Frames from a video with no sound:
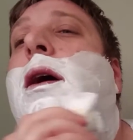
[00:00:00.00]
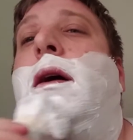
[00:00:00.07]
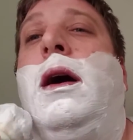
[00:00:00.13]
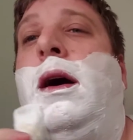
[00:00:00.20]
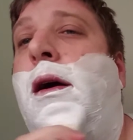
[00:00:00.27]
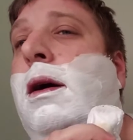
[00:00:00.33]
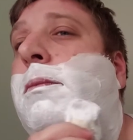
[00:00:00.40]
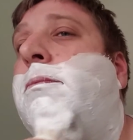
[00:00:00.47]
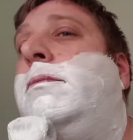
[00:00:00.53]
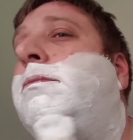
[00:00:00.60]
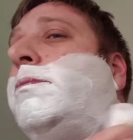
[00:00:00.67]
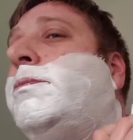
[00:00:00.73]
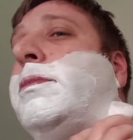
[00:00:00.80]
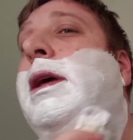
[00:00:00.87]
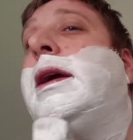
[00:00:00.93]

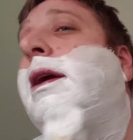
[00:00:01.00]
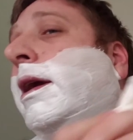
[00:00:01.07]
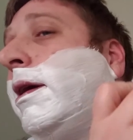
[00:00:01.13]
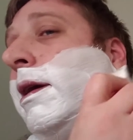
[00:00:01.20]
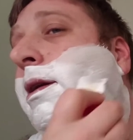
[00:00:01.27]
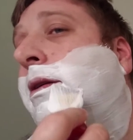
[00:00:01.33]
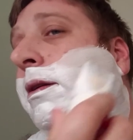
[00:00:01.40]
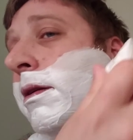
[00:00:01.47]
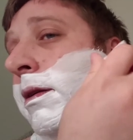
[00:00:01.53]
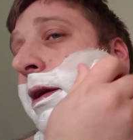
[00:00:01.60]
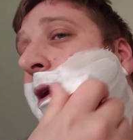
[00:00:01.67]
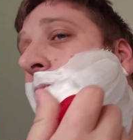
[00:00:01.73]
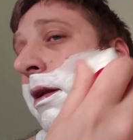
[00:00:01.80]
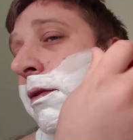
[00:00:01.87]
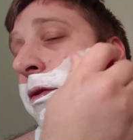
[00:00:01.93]
That character
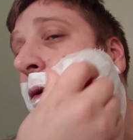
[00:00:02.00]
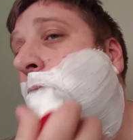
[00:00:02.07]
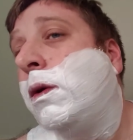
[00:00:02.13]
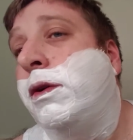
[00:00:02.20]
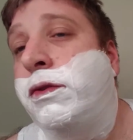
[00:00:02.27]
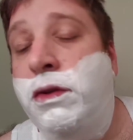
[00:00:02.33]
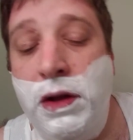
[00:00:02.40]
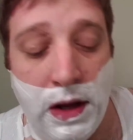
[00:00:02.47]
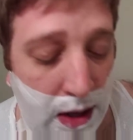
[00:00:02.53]
did, of course.